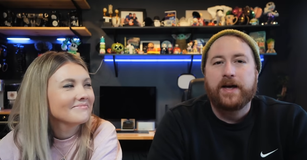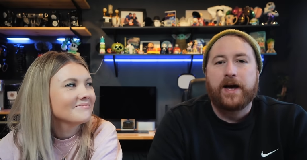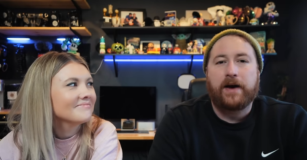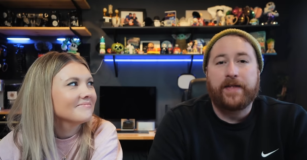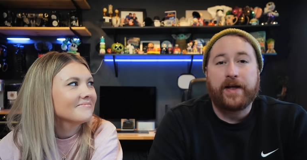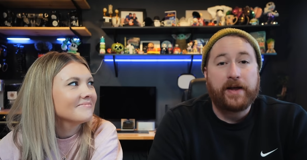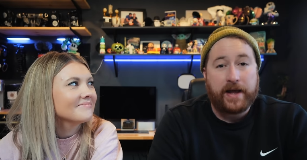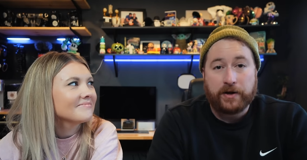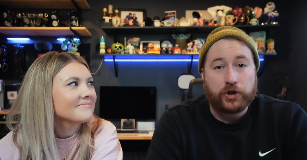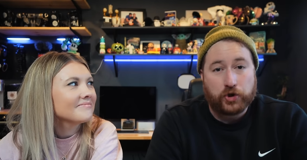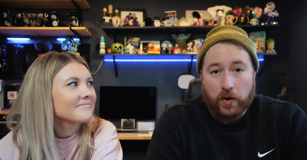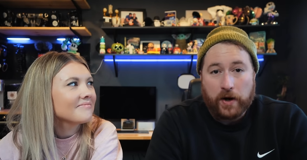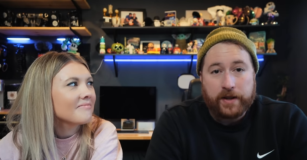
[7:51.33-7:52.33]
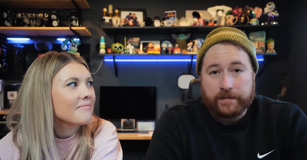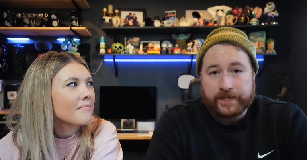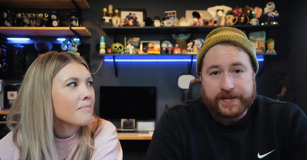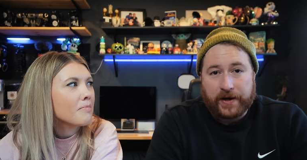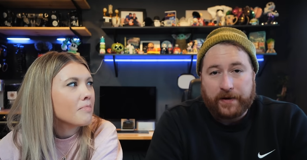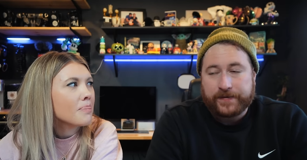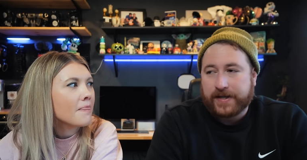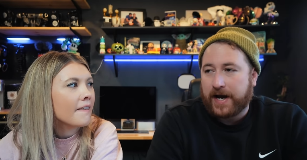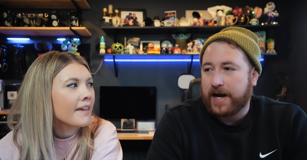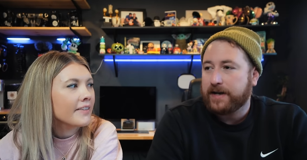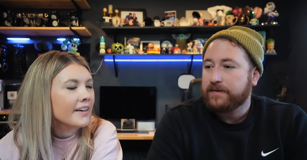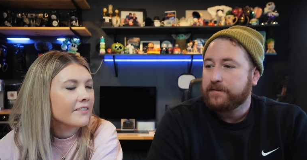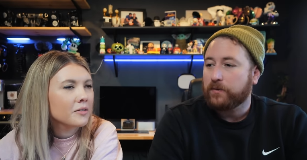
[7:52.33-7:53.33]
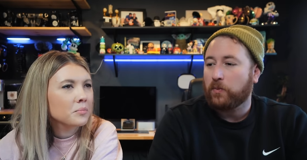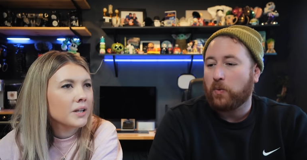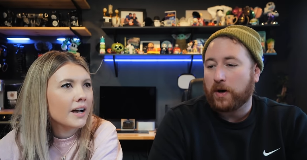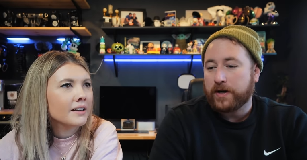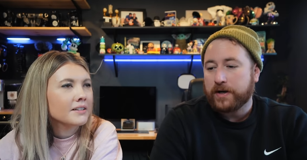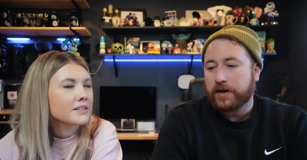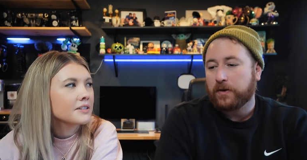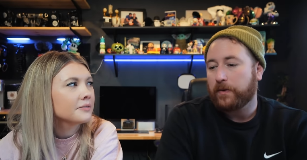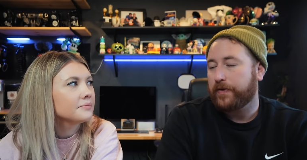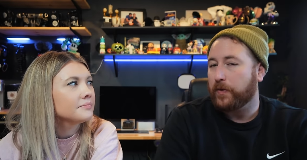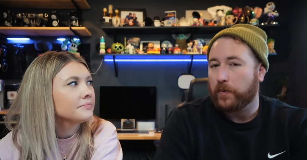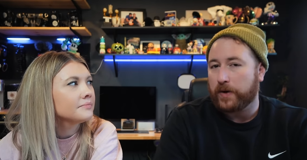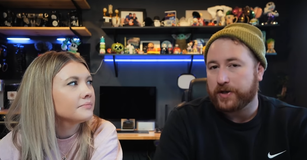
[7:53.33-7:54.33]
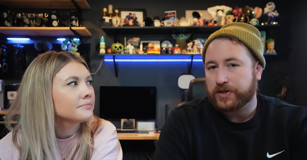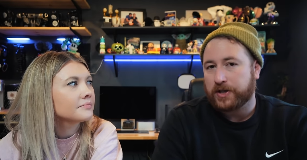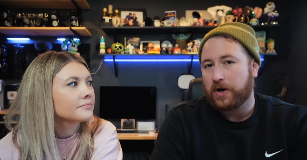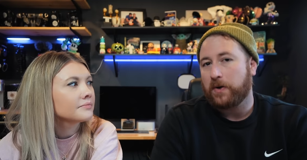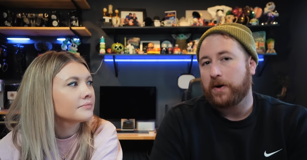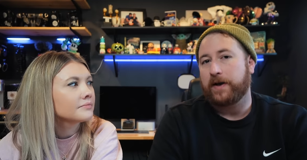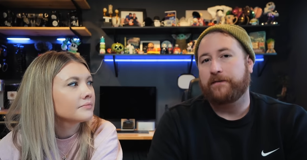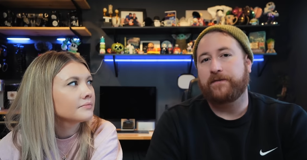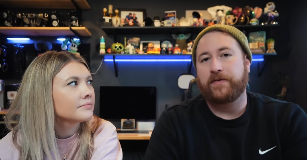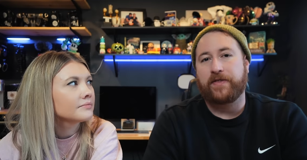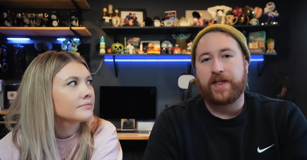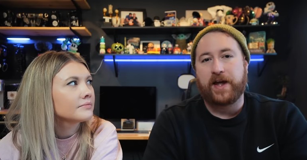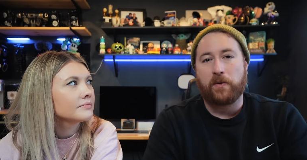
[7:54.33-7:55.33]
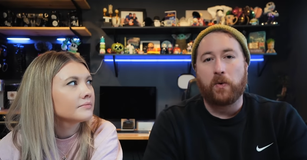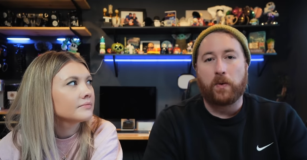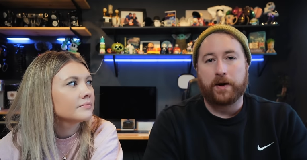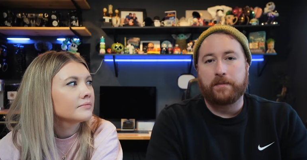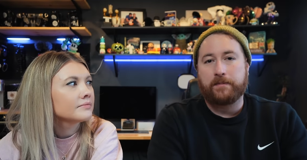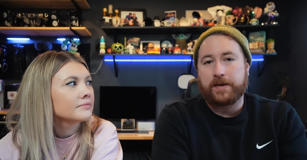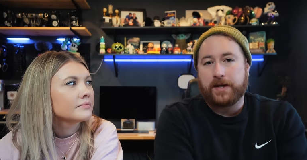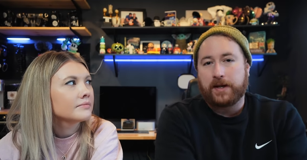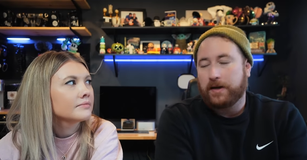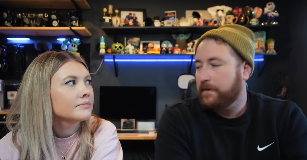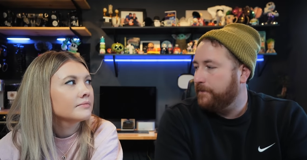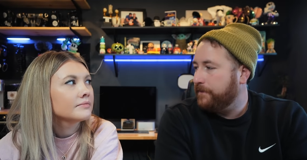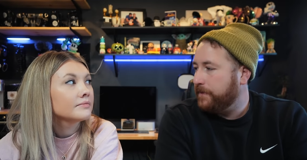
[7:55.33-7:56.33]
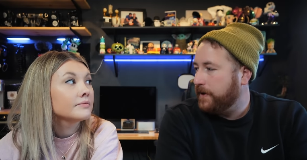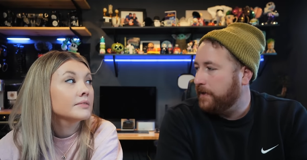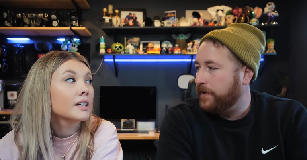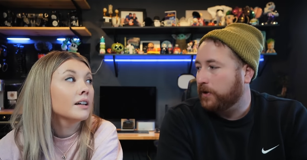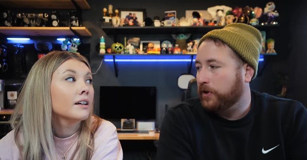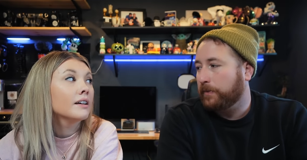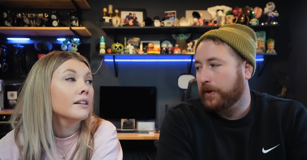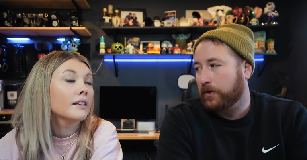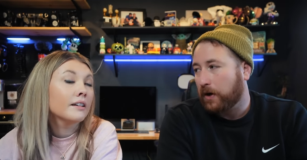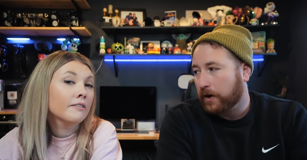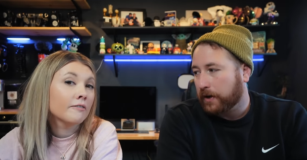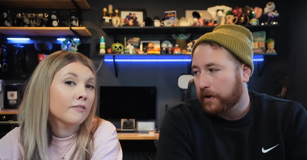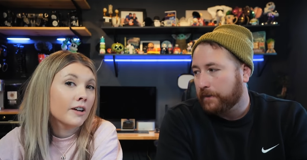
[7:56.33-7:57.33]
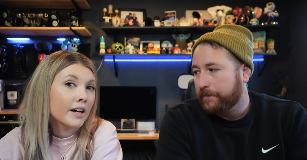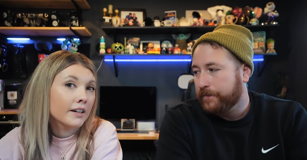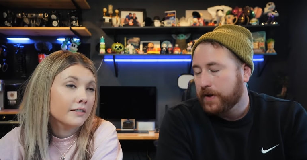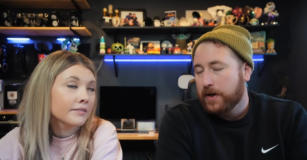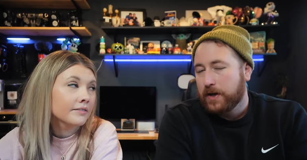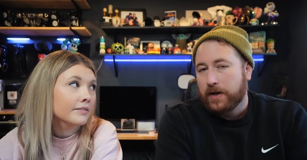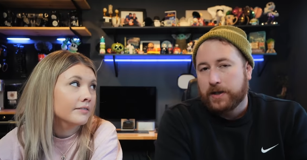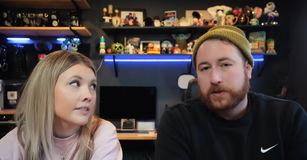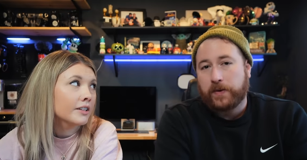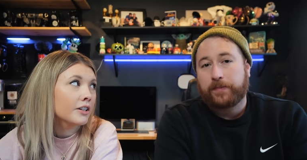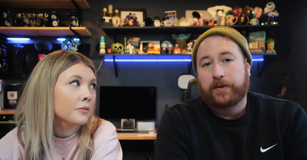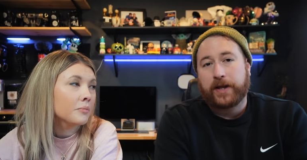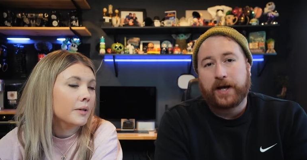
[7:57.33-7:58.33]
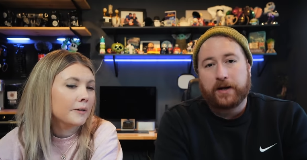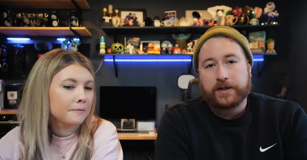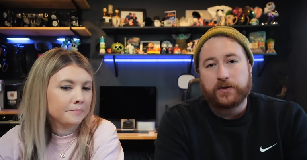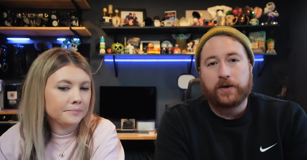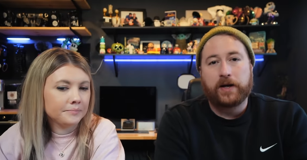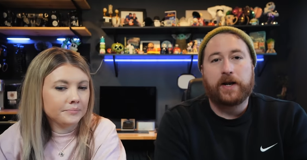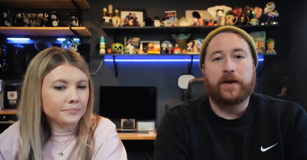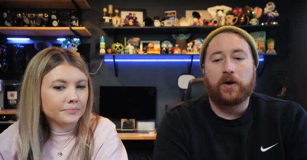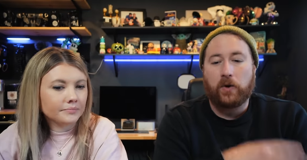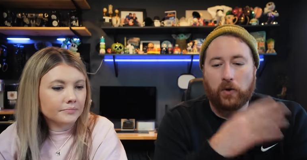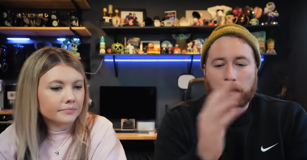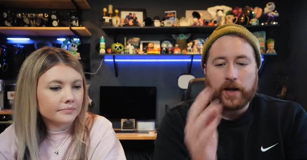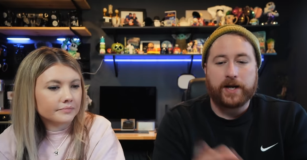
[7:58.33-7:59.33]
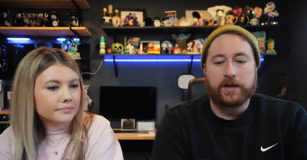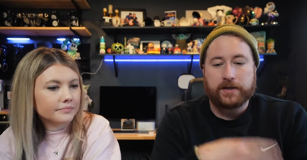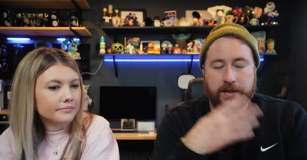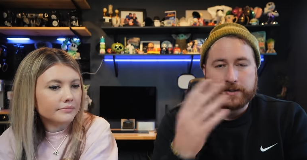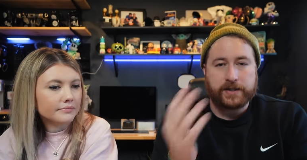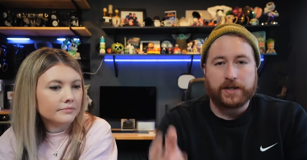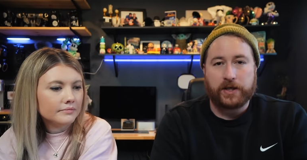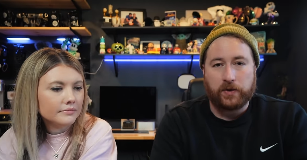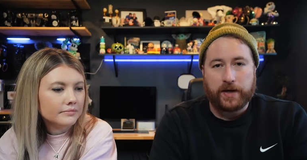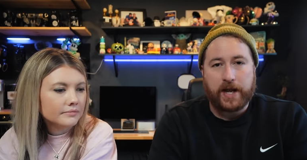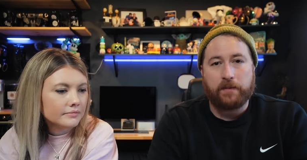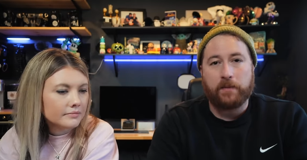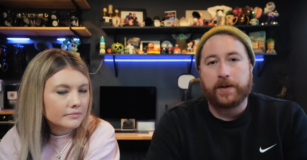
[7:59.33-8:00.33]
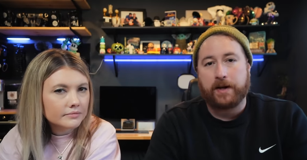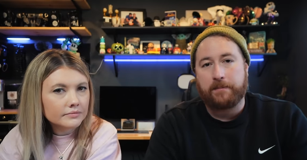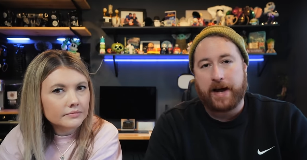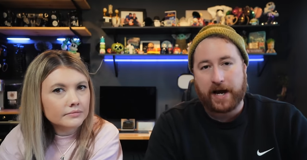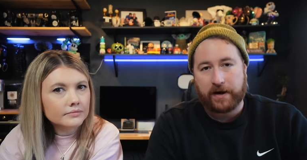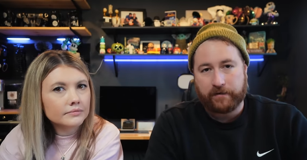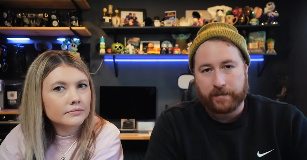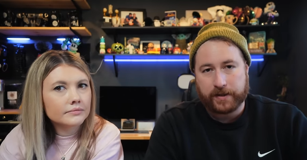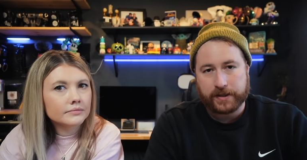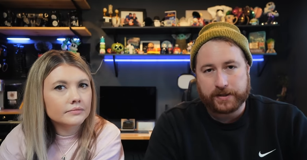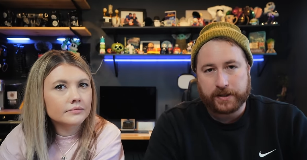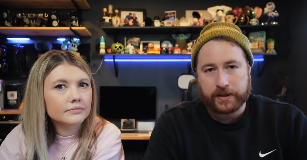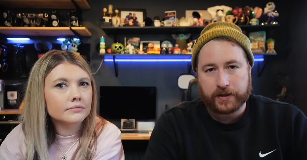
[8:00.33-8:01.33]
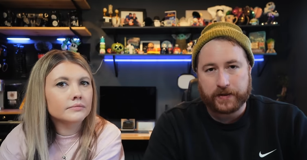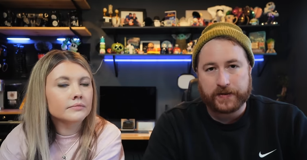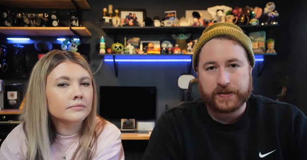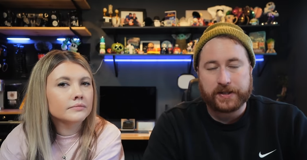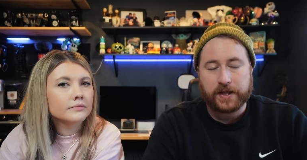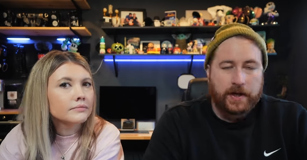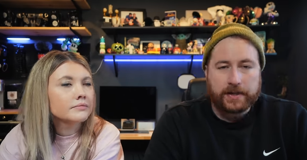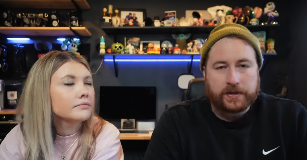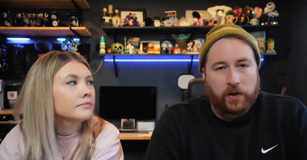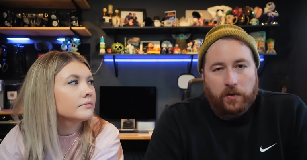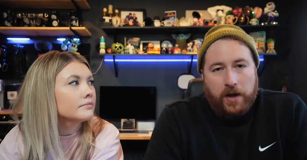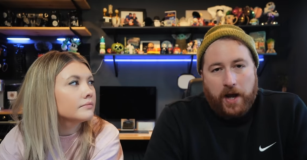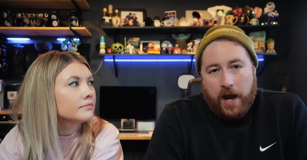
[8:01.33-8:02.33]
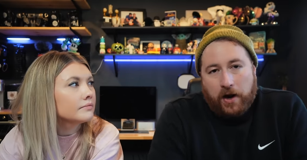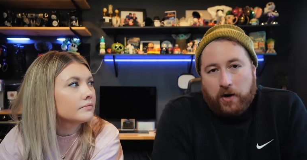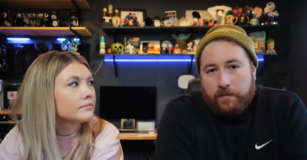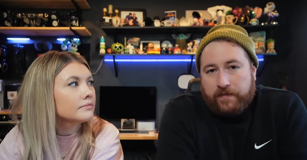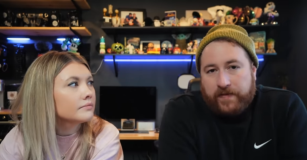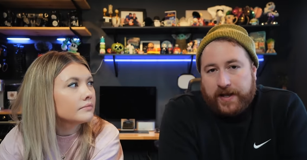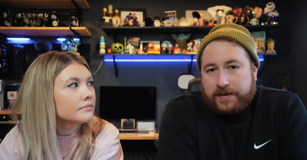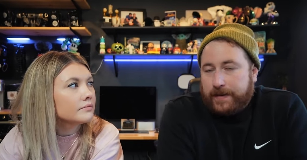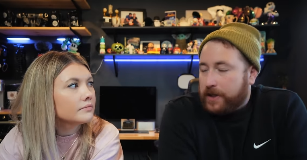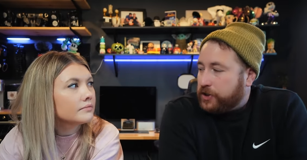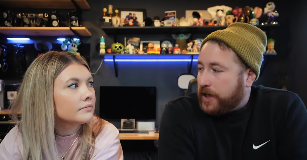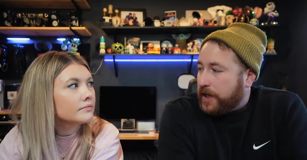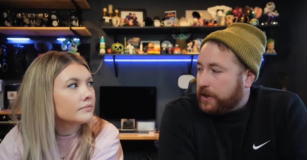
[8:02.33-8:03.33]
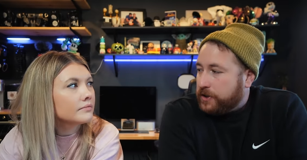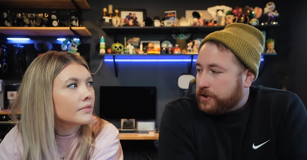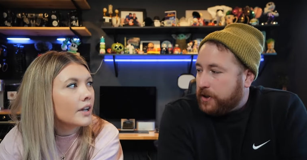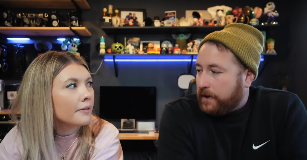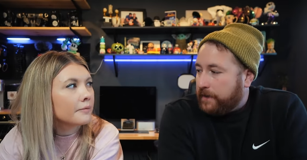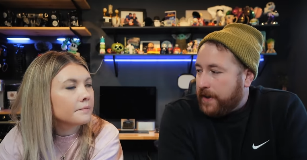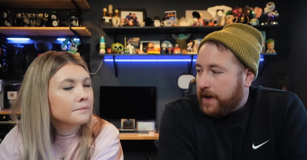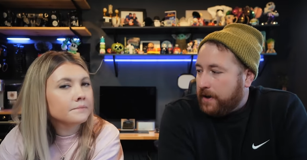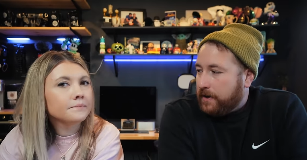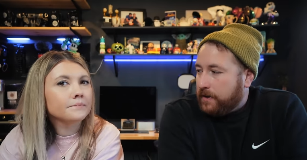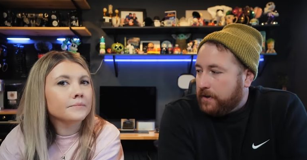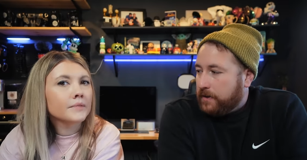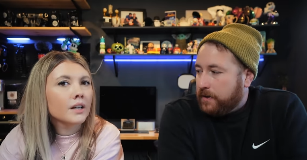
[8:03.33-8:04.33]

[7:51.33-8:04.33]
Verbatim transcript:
Speaker 1: Uh, they enjoy themselves. I they have a blast. wonder with the wish though if they will want to be in there a little bit longer. Right. So we plan on doing another whole like Disney Q and A when we get back from our Disney cruise, and so I don't know things might change yeah. on that.